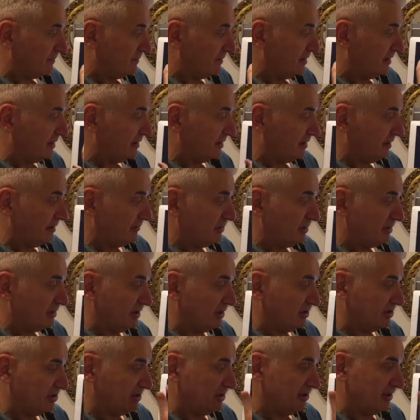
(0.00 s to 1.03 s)
The
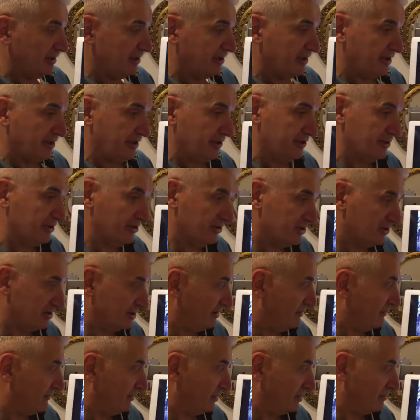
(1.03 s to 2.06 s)
habitation area is
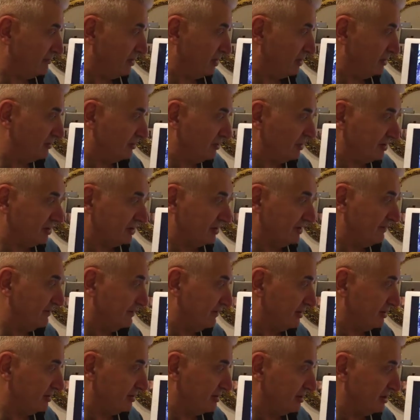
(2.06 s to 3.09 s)
something between
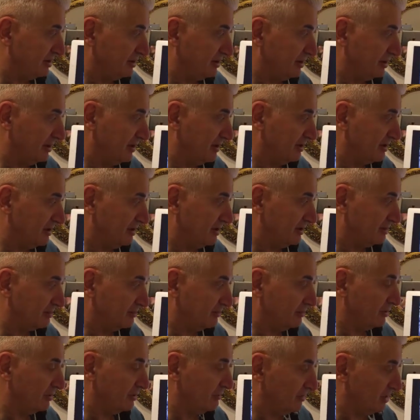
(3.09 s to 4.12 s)
70, 80
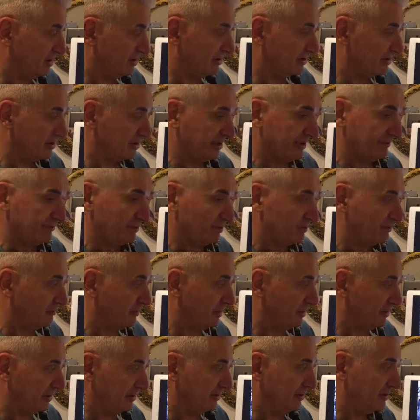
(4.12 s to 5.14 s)
square meters up to
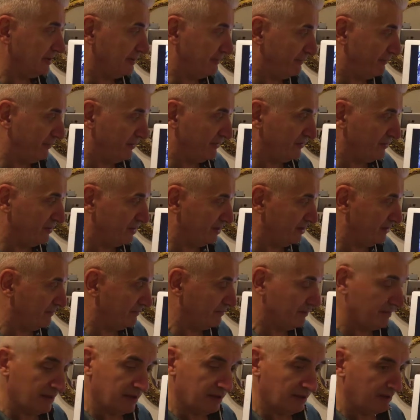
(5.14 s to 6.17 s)
150.
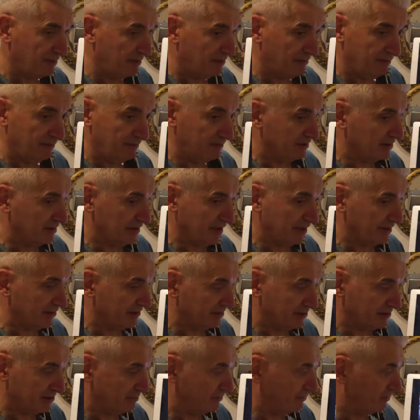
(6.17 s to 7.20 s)

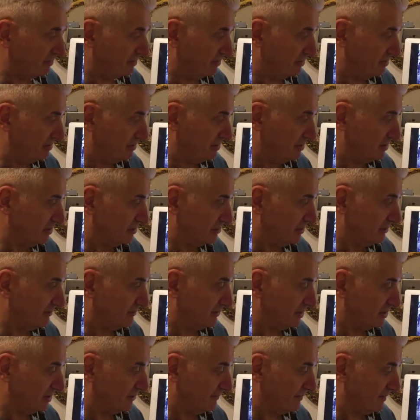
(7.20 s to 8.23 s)
Rarely is more, is
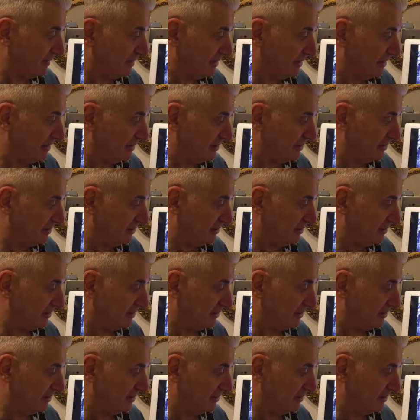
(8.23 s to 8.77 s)
over that